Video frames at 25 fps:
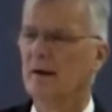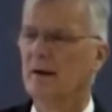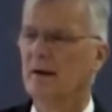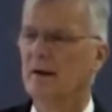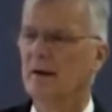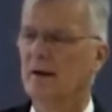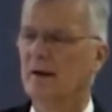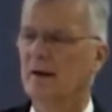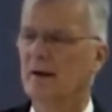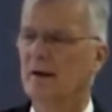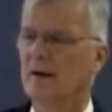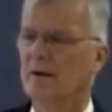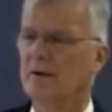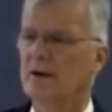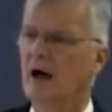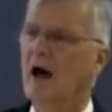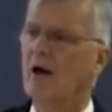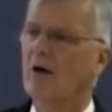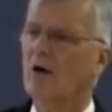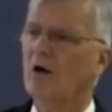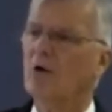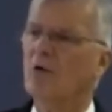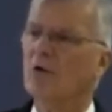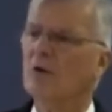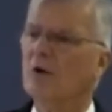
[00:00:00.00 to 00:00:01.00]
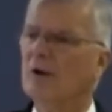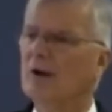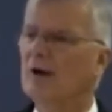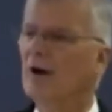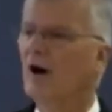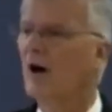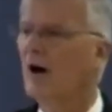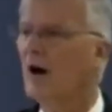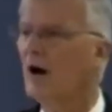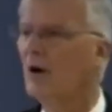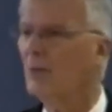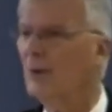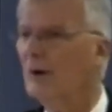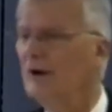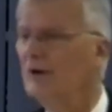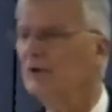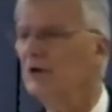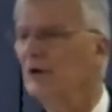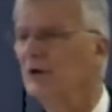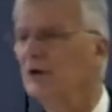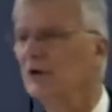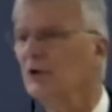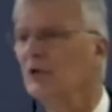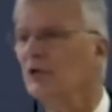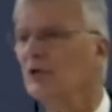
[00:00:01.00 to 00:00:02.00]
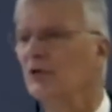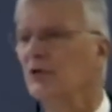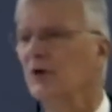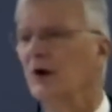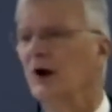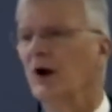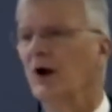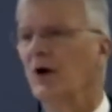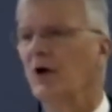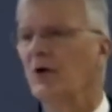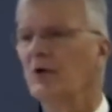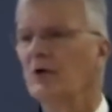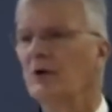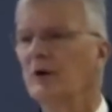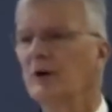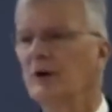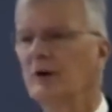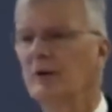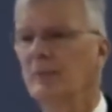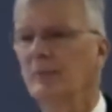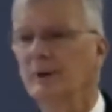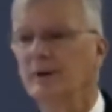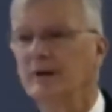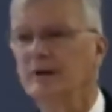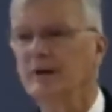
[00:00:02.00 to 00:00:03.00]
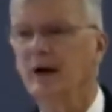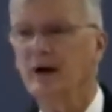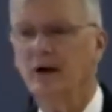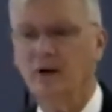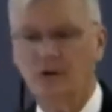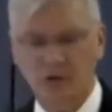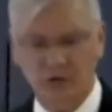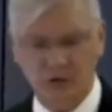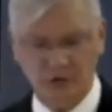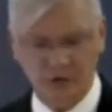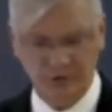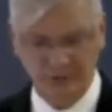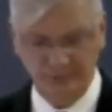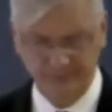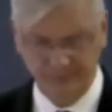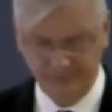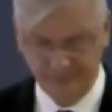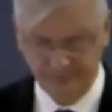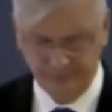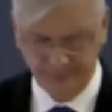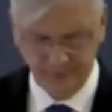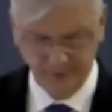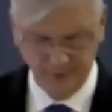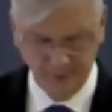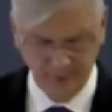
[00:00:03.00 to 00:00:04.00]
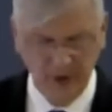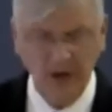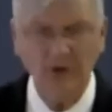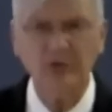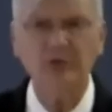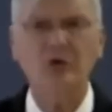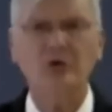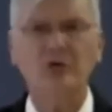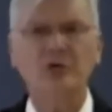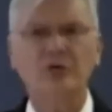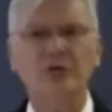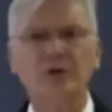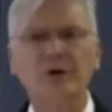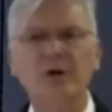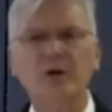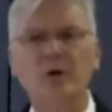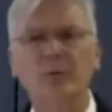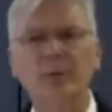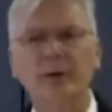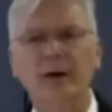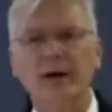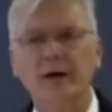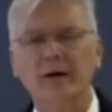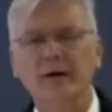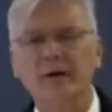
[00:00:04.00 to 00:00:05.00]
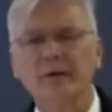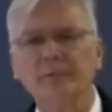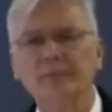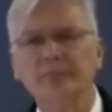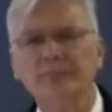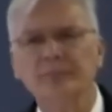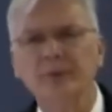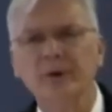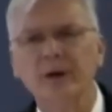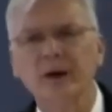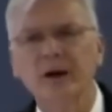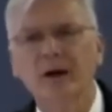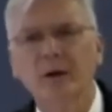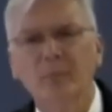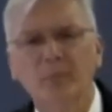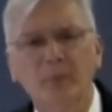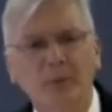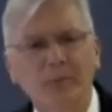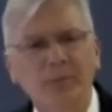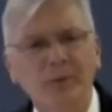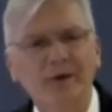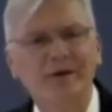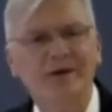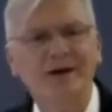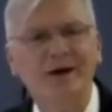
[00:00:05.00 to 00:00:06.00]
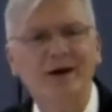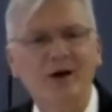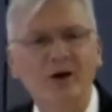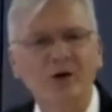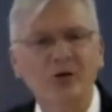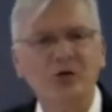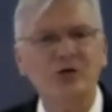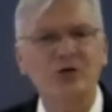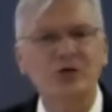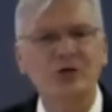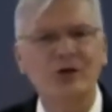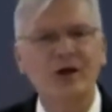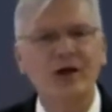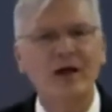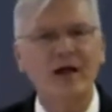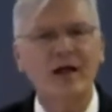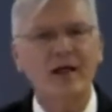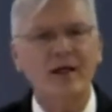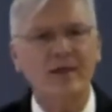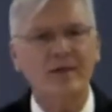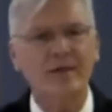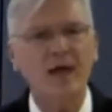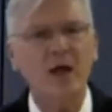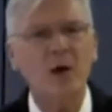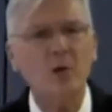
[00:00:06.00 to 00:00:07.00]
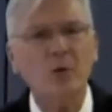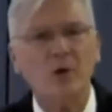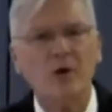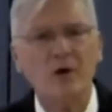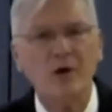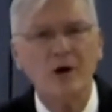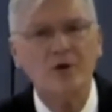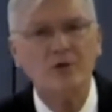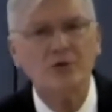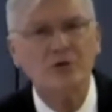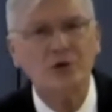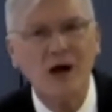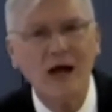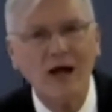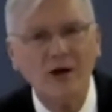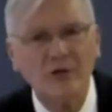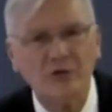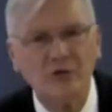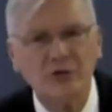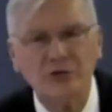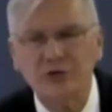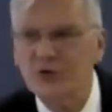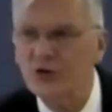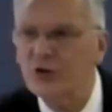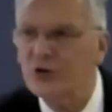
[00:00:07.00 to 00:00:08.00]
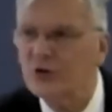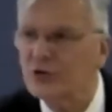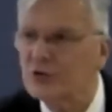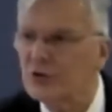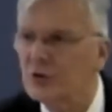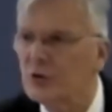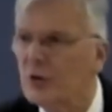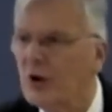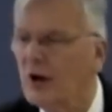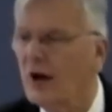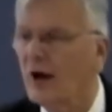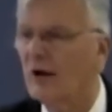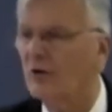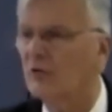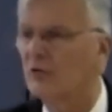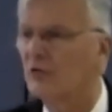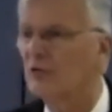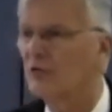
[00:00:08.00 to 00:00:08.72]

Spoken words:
Not only are we to do so because it makes us feel better, but because they were addressed to us.